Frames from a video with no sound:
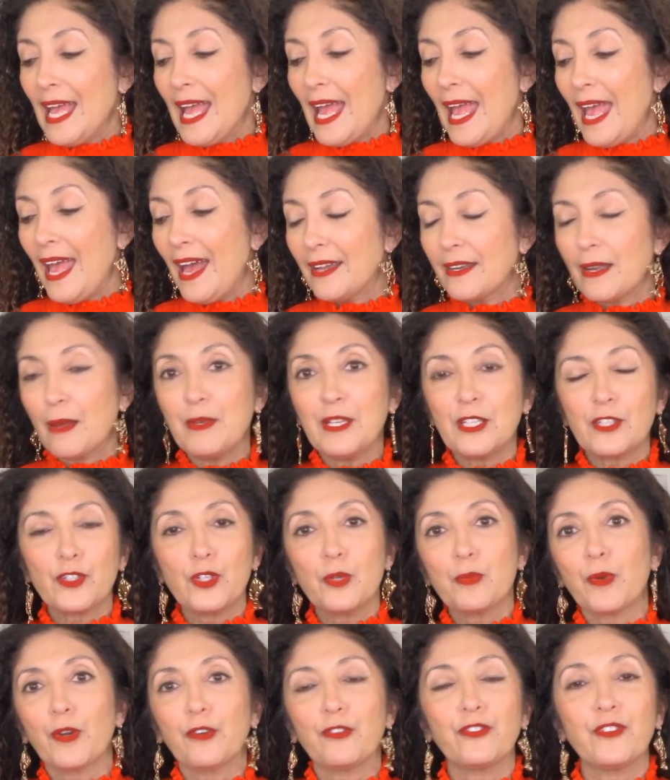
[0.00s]
and I mean
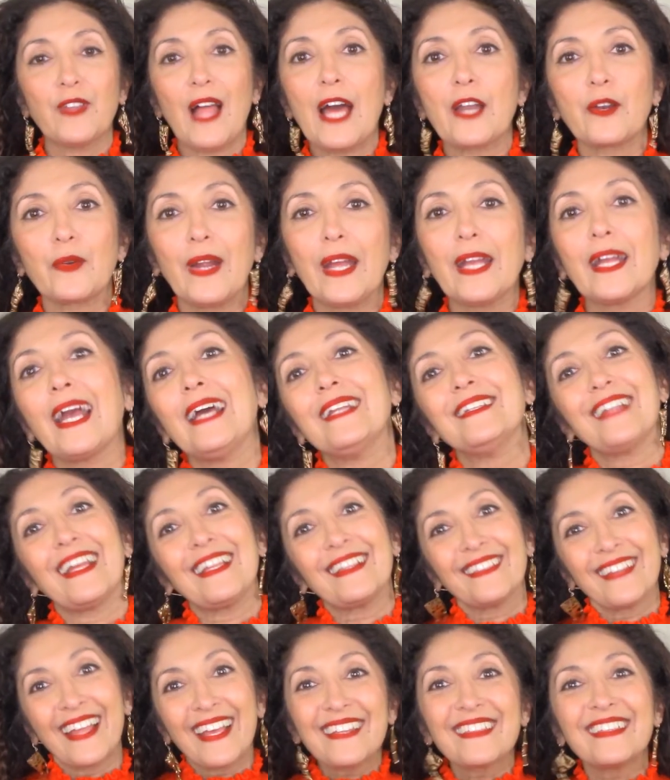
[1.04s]
super flattering, and they
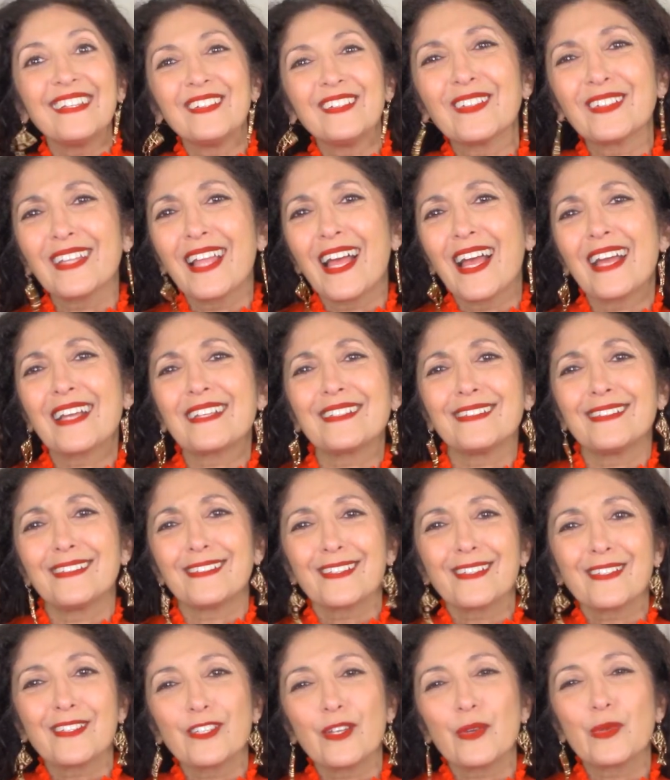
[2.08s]
lengthen legs, and they're
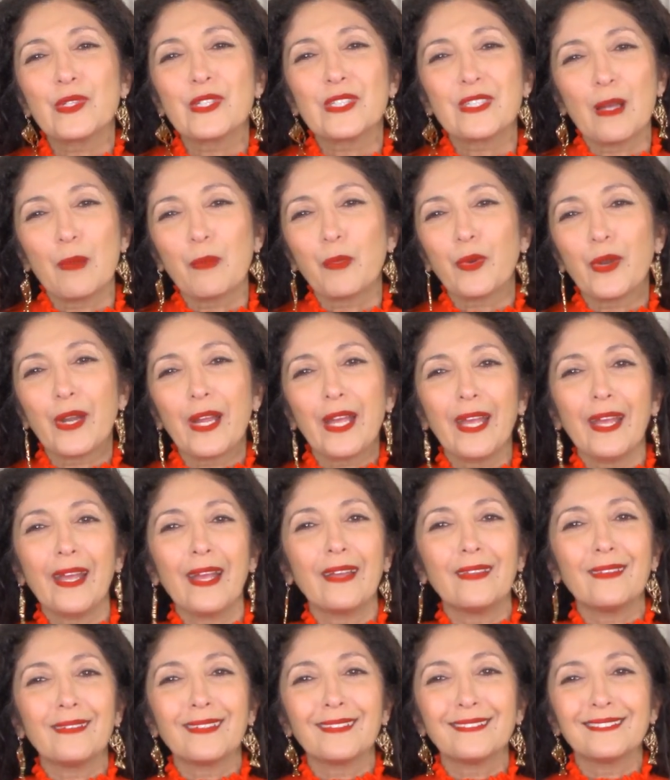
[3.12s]
just so summery,
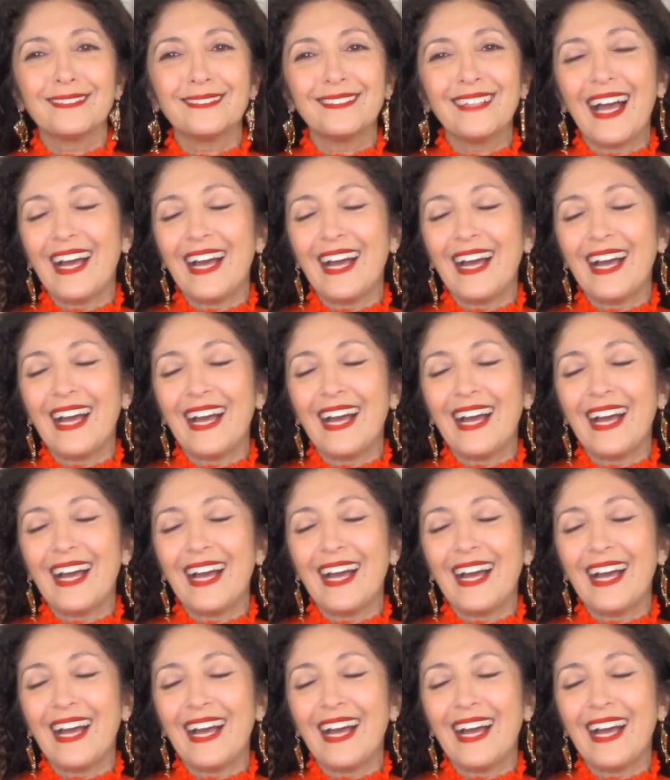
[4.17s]
and they're,